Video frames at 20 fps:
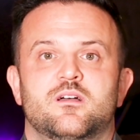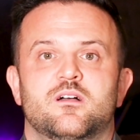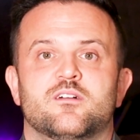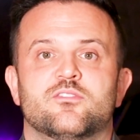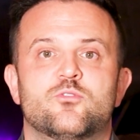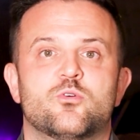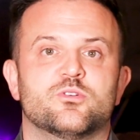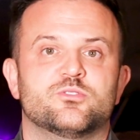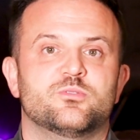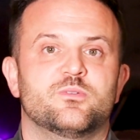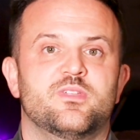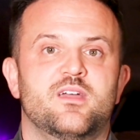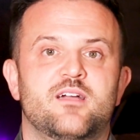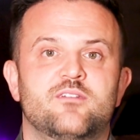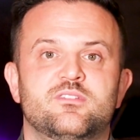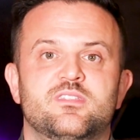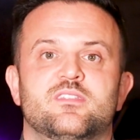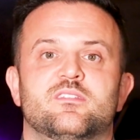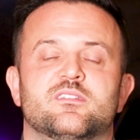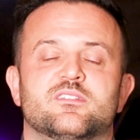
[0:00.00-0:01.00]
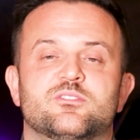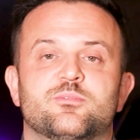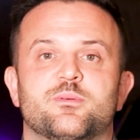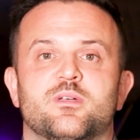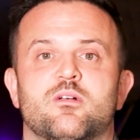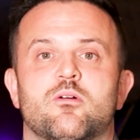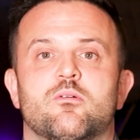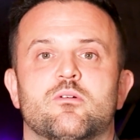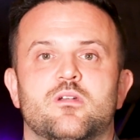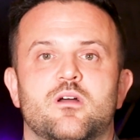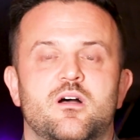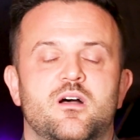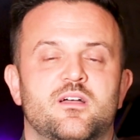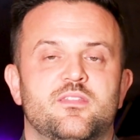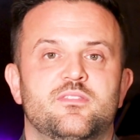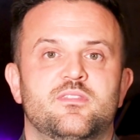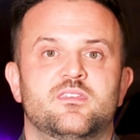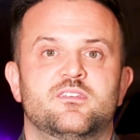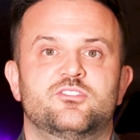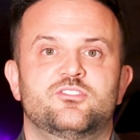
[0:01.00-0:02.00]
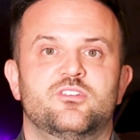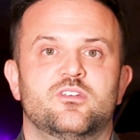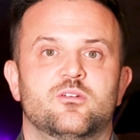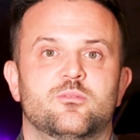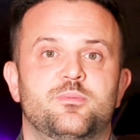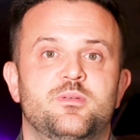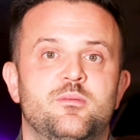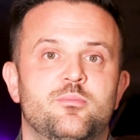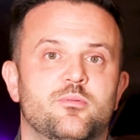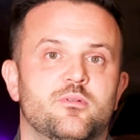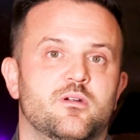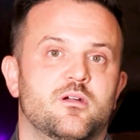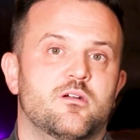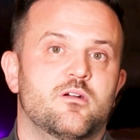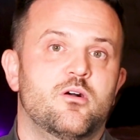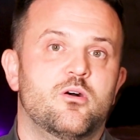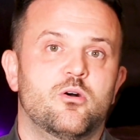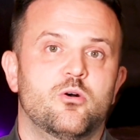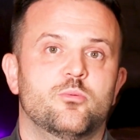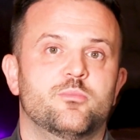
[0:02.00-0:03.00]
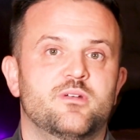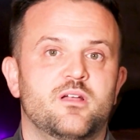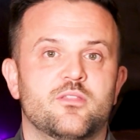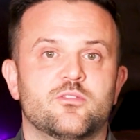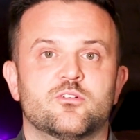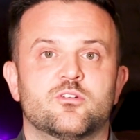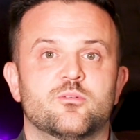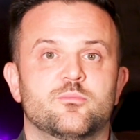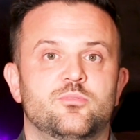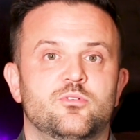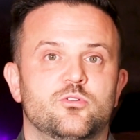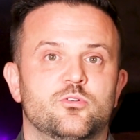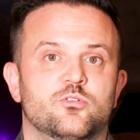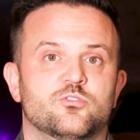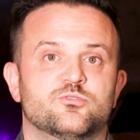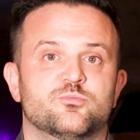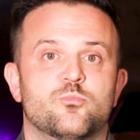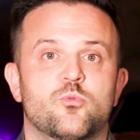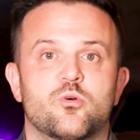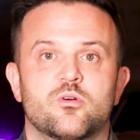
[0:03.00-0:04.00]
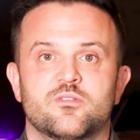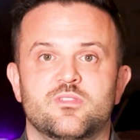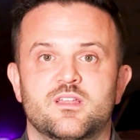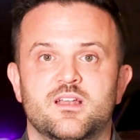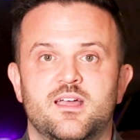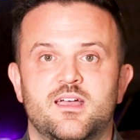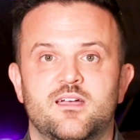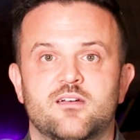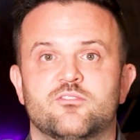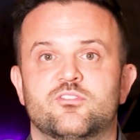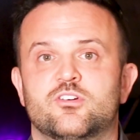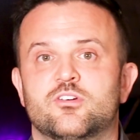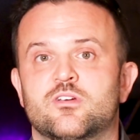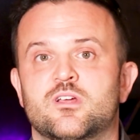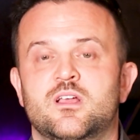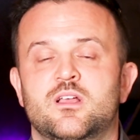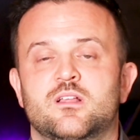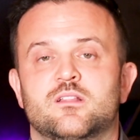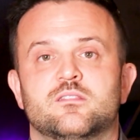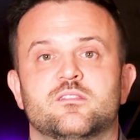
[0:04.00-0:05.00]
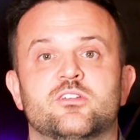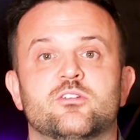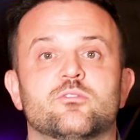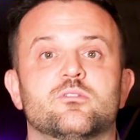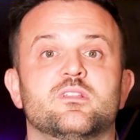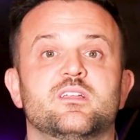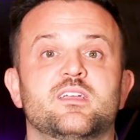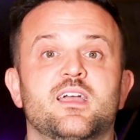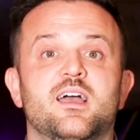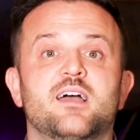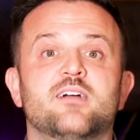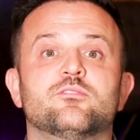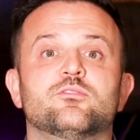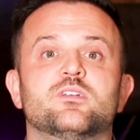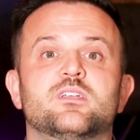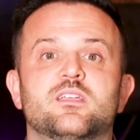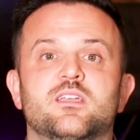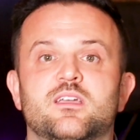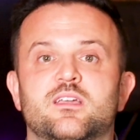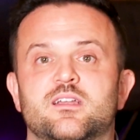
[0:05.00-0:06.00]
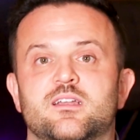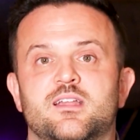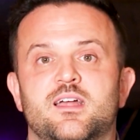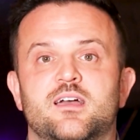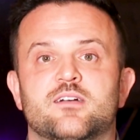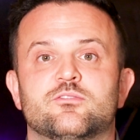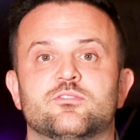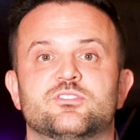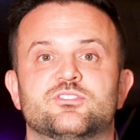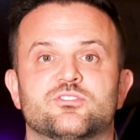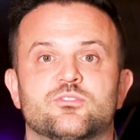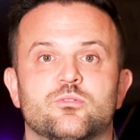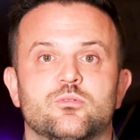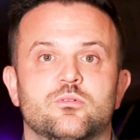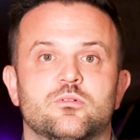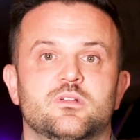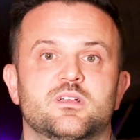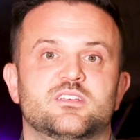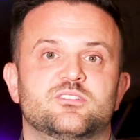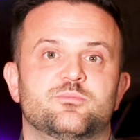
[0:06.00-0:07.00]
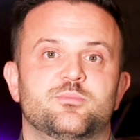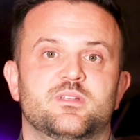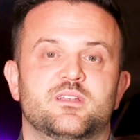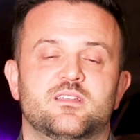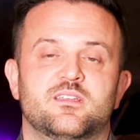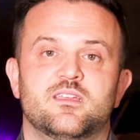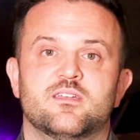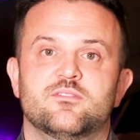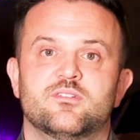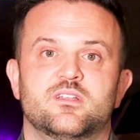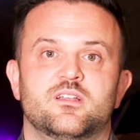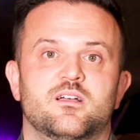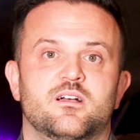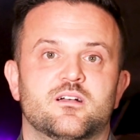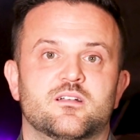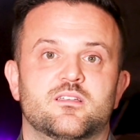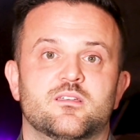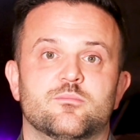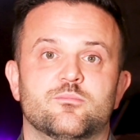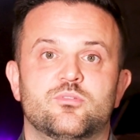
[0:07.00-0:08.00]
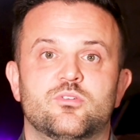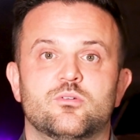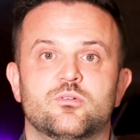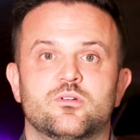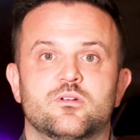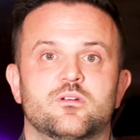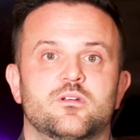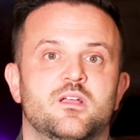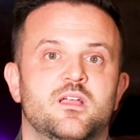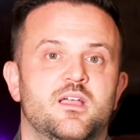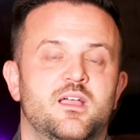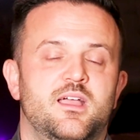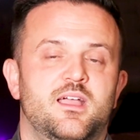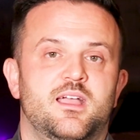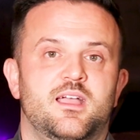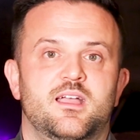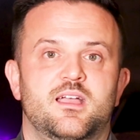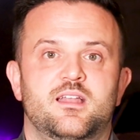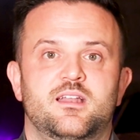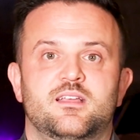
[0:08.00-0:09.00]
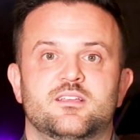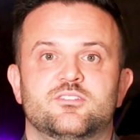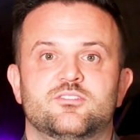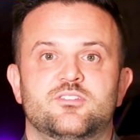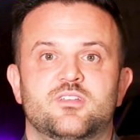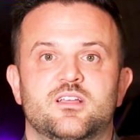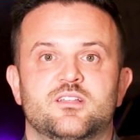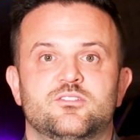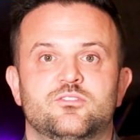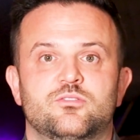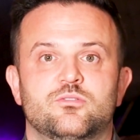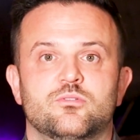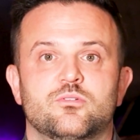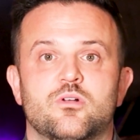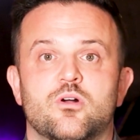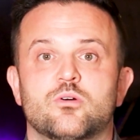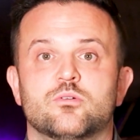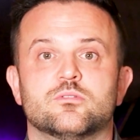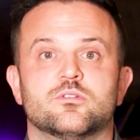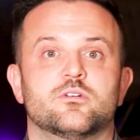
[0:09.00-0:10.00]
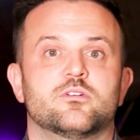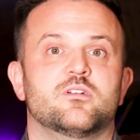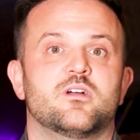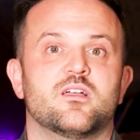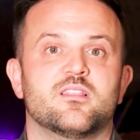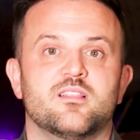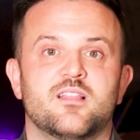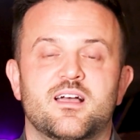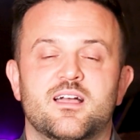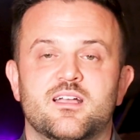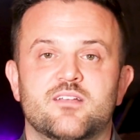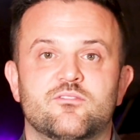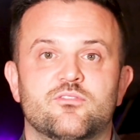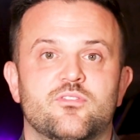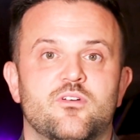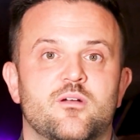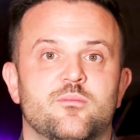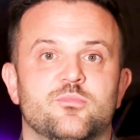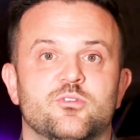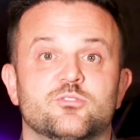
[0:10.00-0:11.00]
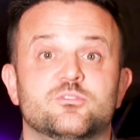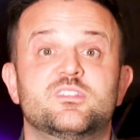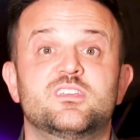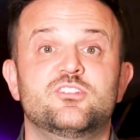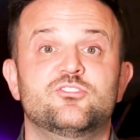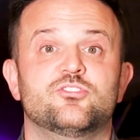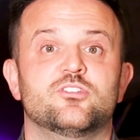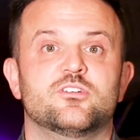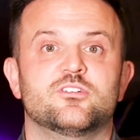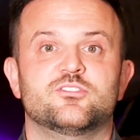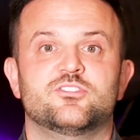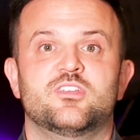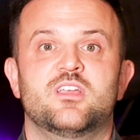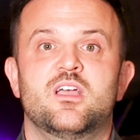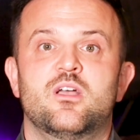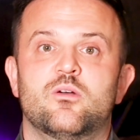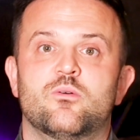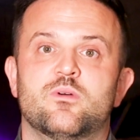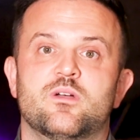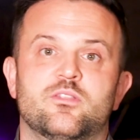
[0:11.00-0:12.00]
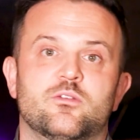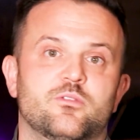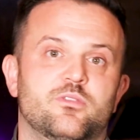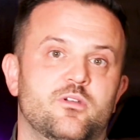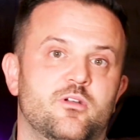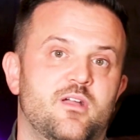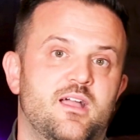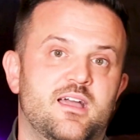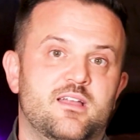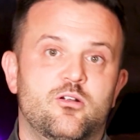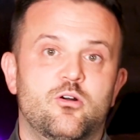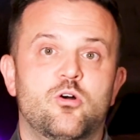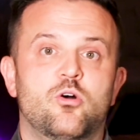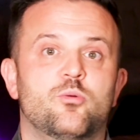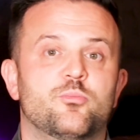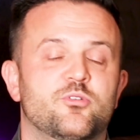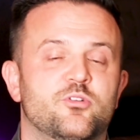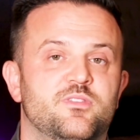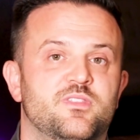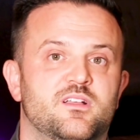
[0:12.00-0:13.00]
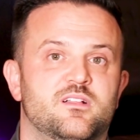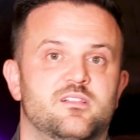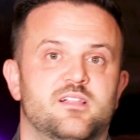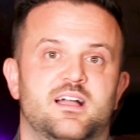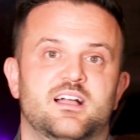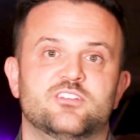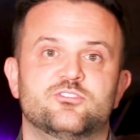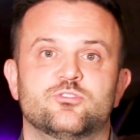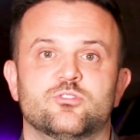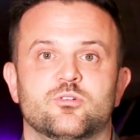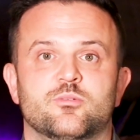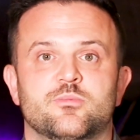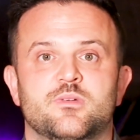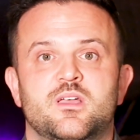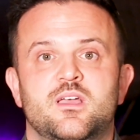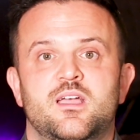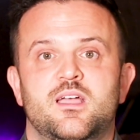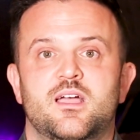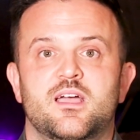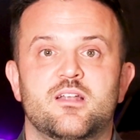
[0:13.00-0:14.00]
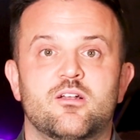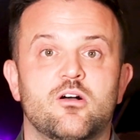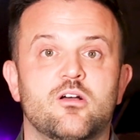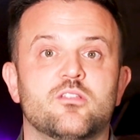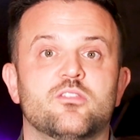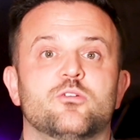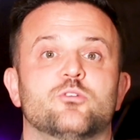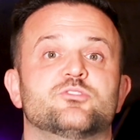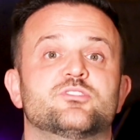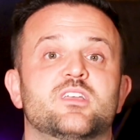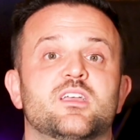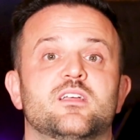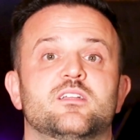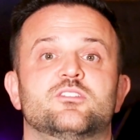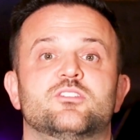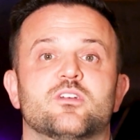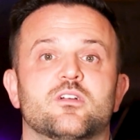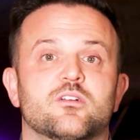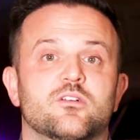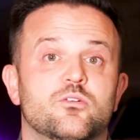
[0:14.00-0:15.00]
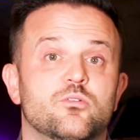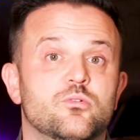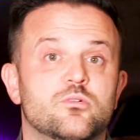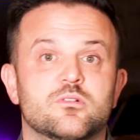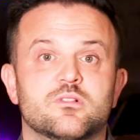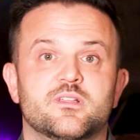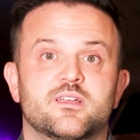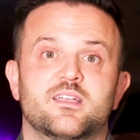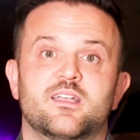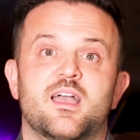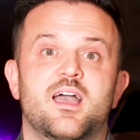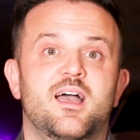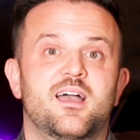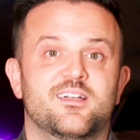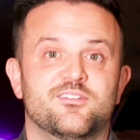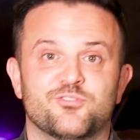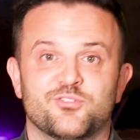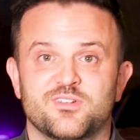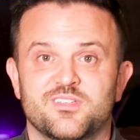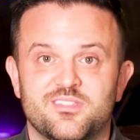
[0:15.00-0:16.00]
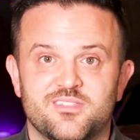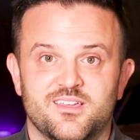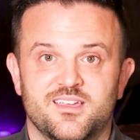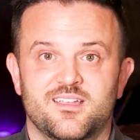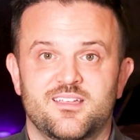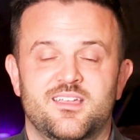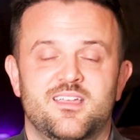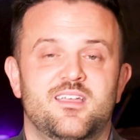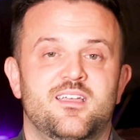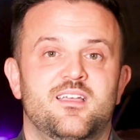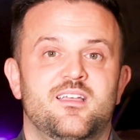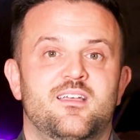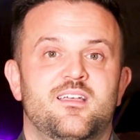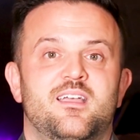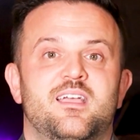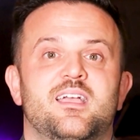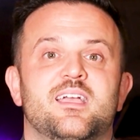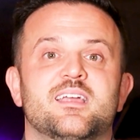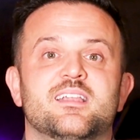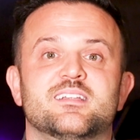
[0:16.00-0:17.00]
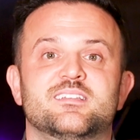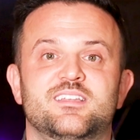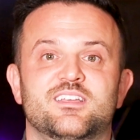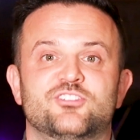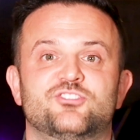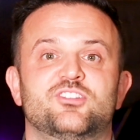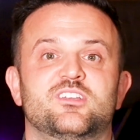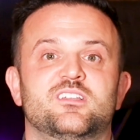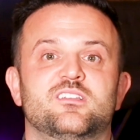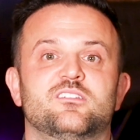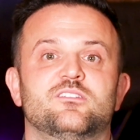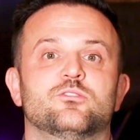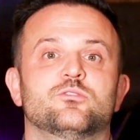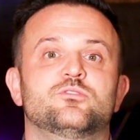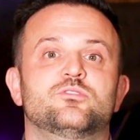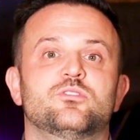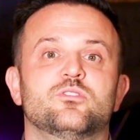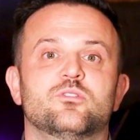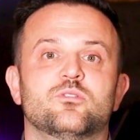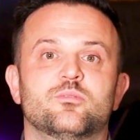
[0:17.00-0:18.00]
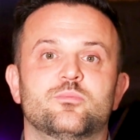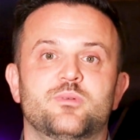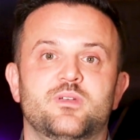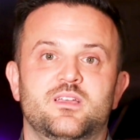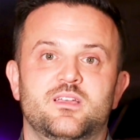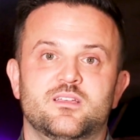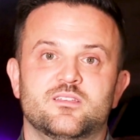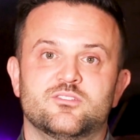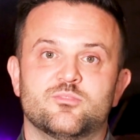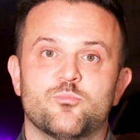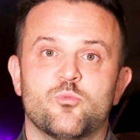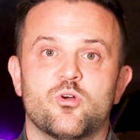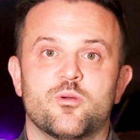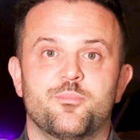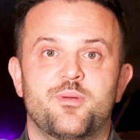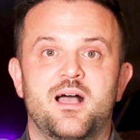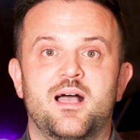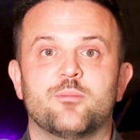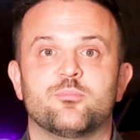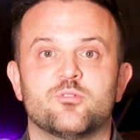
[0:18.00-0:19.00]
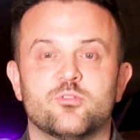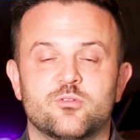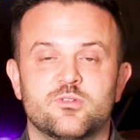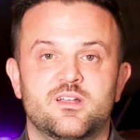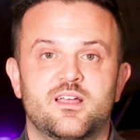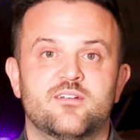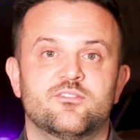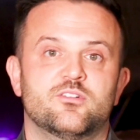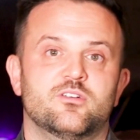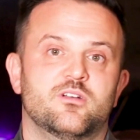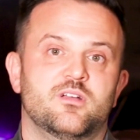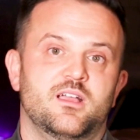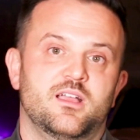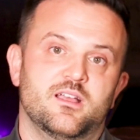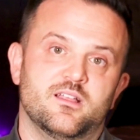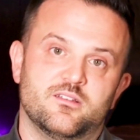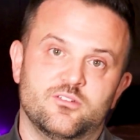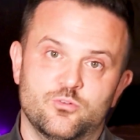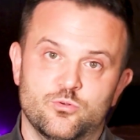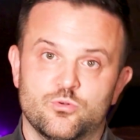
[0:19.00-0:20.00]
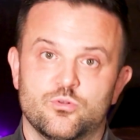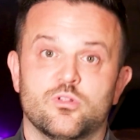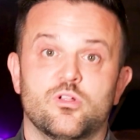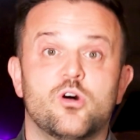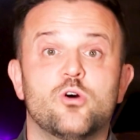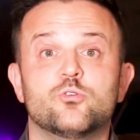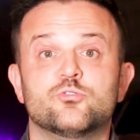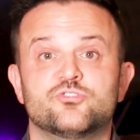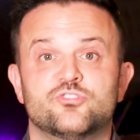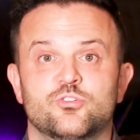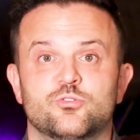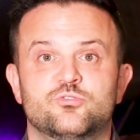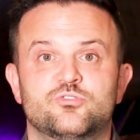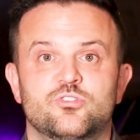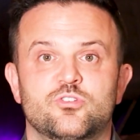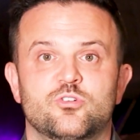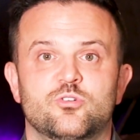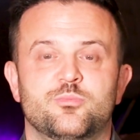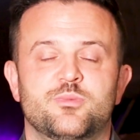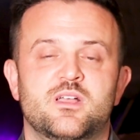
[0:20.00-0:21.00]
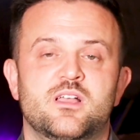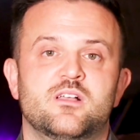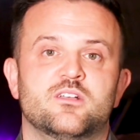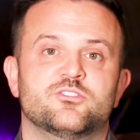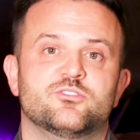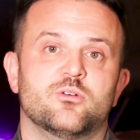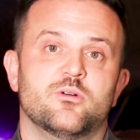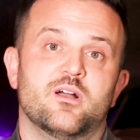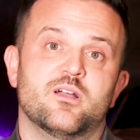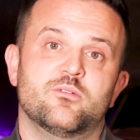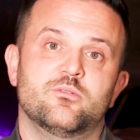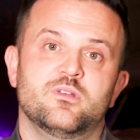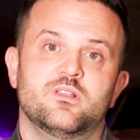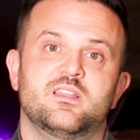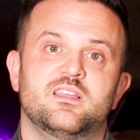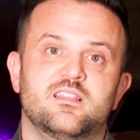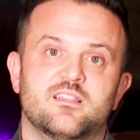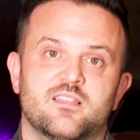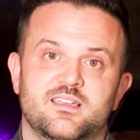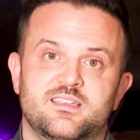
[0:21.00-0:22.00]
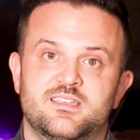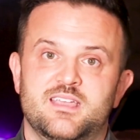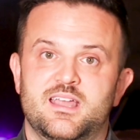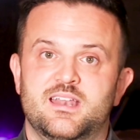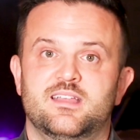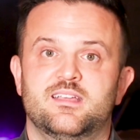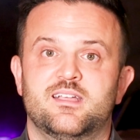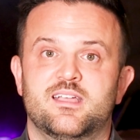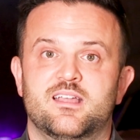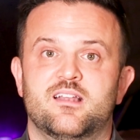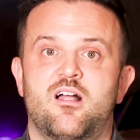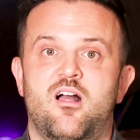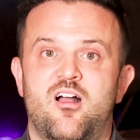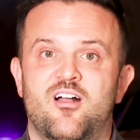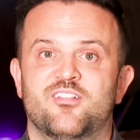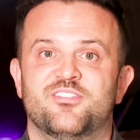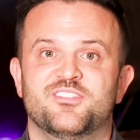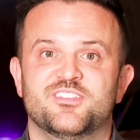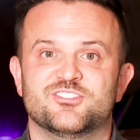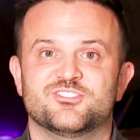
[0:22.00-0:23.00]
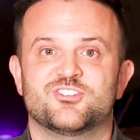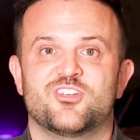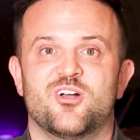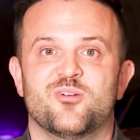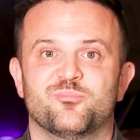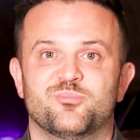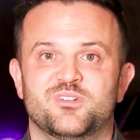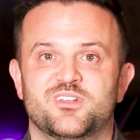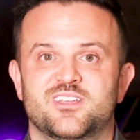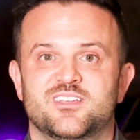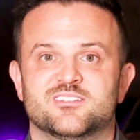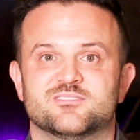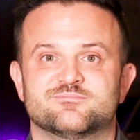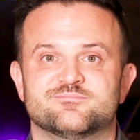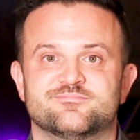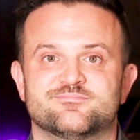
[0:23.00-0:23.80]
Of course, with everything that's been going on this year, people are home and on their computers more than ever. Literally every kid in every school has been given a computer and has said to go learn online from their teachers, whether they're at home or in the classroom. And all those kids are Googling everything. In addition, YouTube is more popular than ever and Google owns YouTube. So I really like getting in on this company.